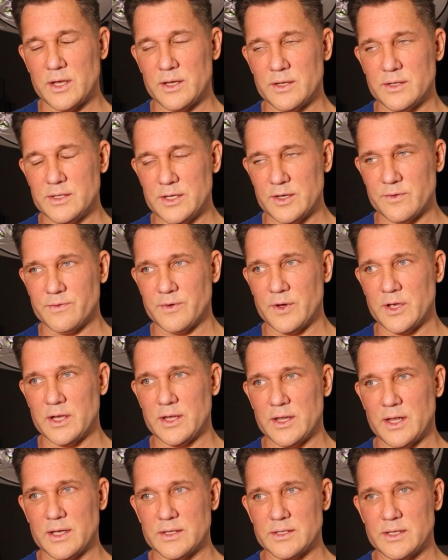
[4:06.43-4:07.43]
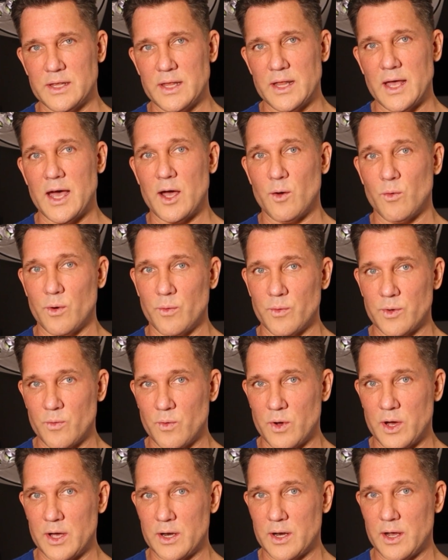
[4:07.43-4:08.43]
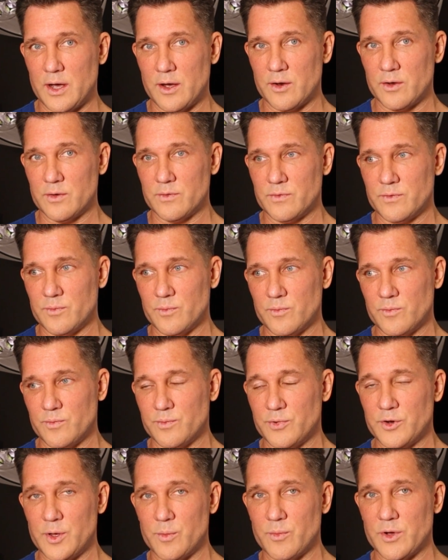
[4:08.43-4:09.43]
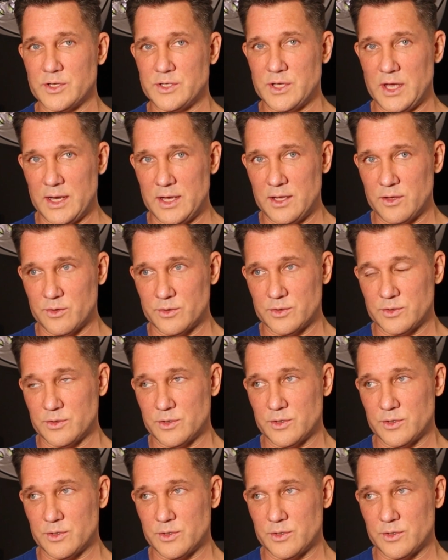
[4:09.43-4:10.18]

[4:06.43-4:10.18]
and different, and that's not what we want out of pretty much any of those